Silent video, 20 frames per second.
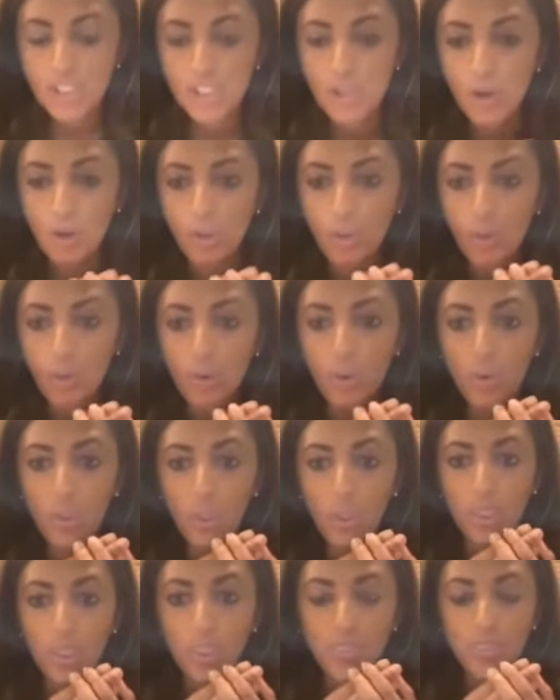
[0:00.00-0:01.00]
So
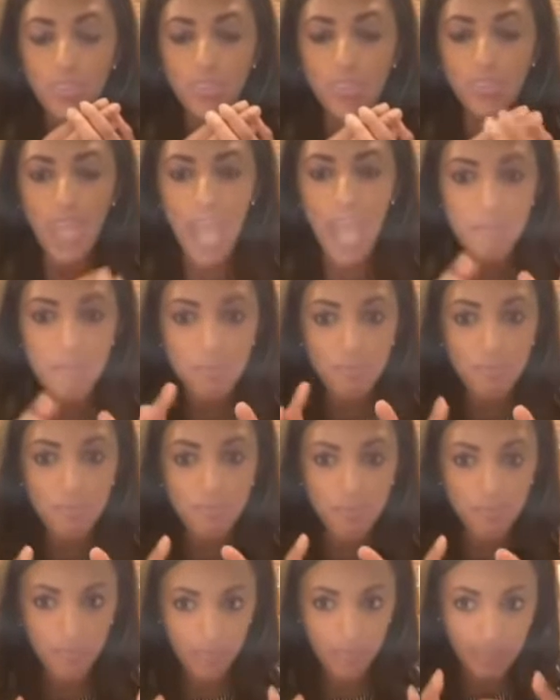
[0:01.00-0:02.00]
that
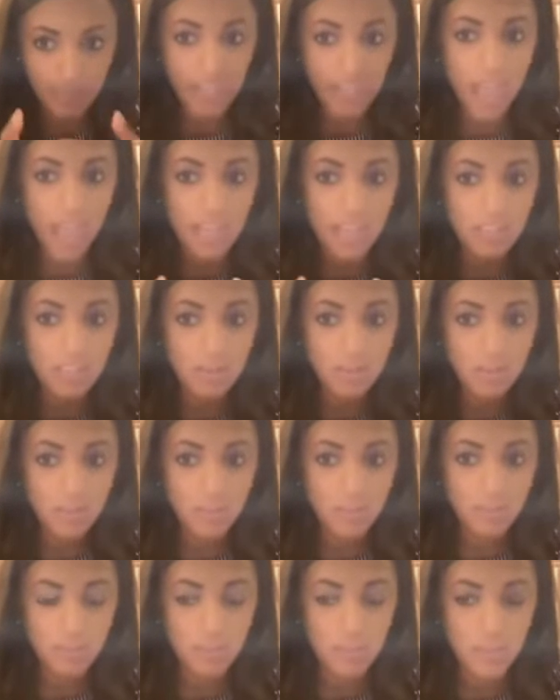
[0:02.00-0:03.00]
that
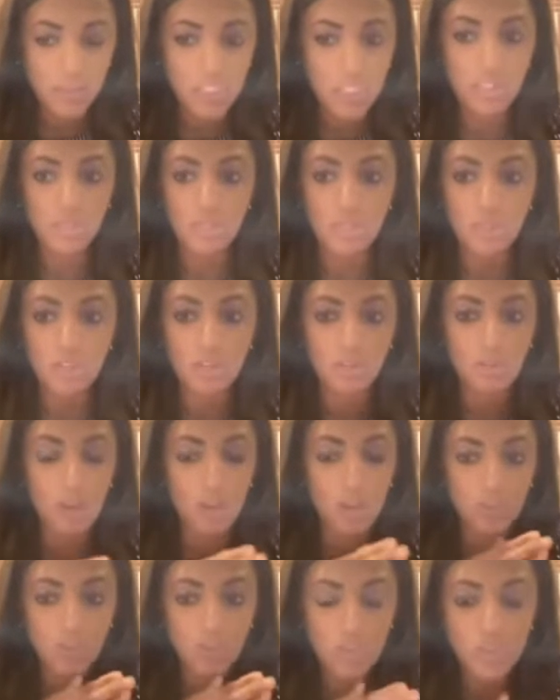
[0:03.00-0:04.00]
particular
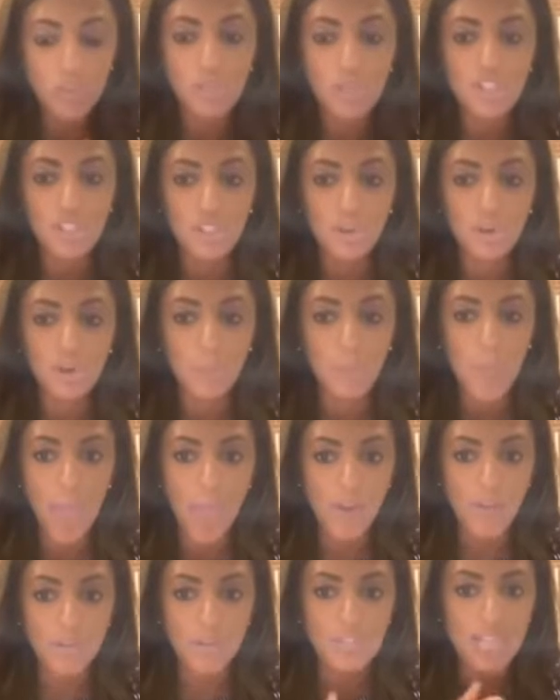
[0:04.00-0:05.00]
uh, those particular
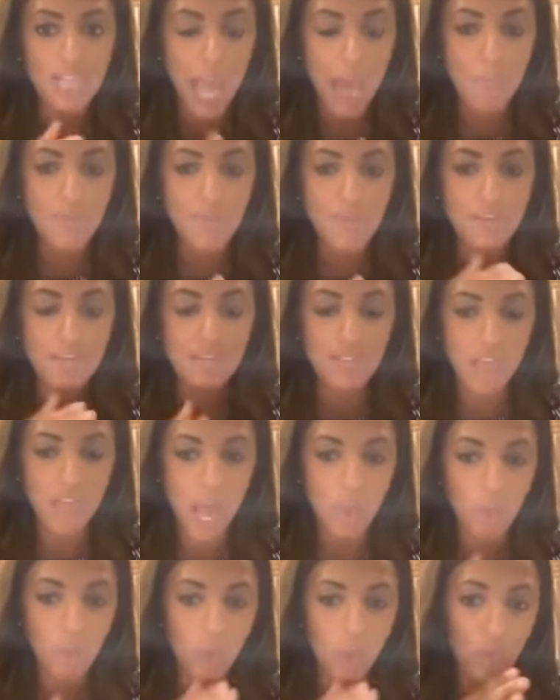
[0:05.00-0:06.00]
battles happened at a
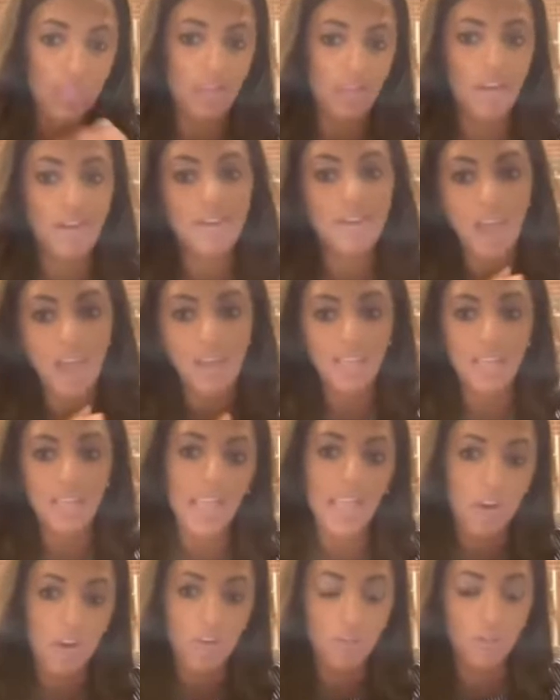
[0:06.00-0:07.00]
time where we could not
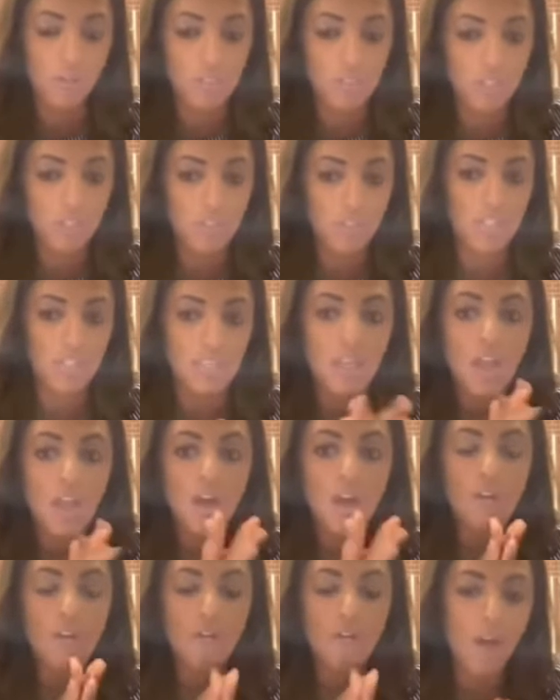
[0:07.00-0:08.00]
account for nearly
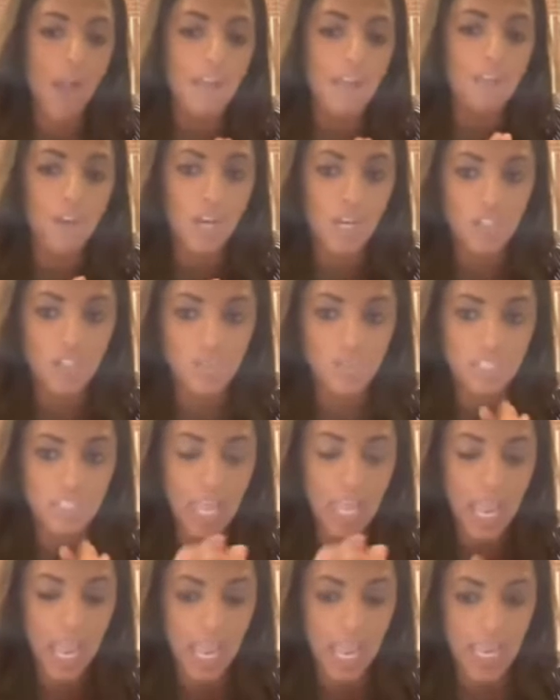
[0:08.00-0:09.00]
500
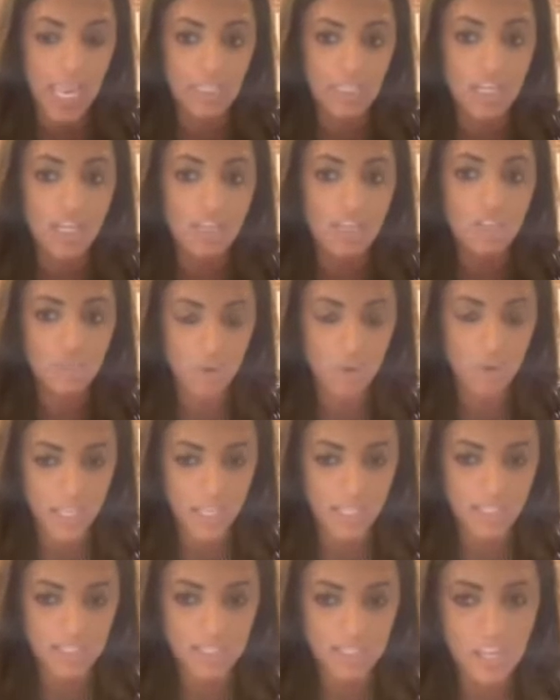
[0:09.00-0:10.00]
aid
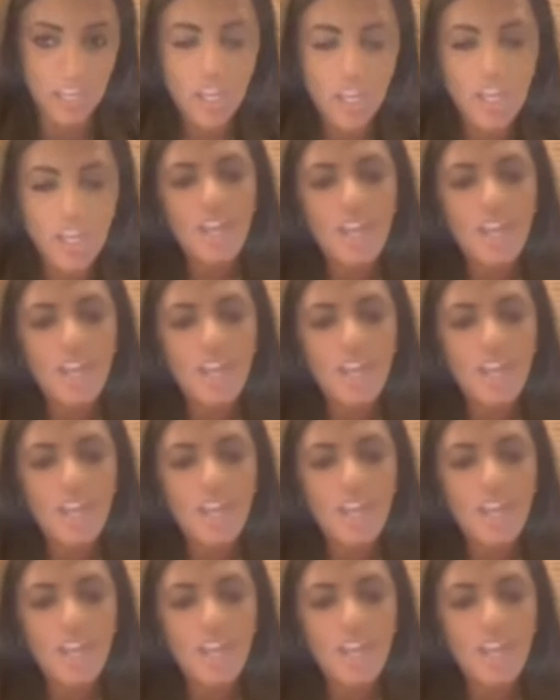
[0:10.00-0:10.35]
trucks.